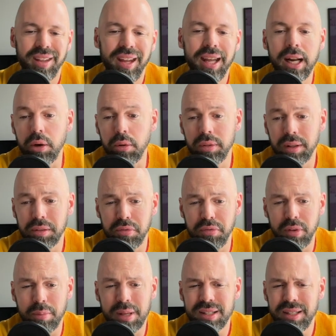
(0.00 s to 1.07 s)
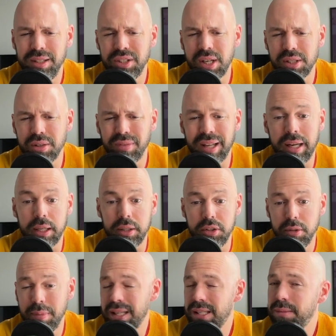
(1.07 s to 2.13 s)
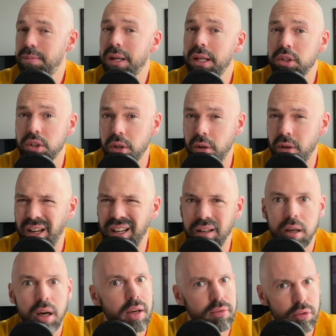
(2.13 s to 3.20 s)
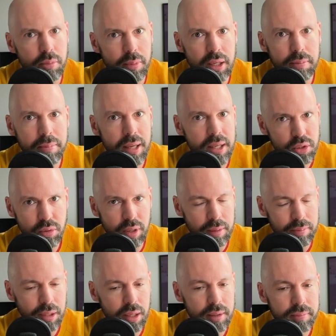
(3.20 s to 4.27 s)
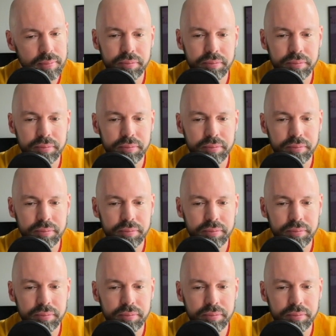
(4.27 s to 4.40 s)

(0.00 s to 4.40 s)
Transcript: And I don't think the film has any chance of getting into Best Picture and, God forbid, Best Screenplay.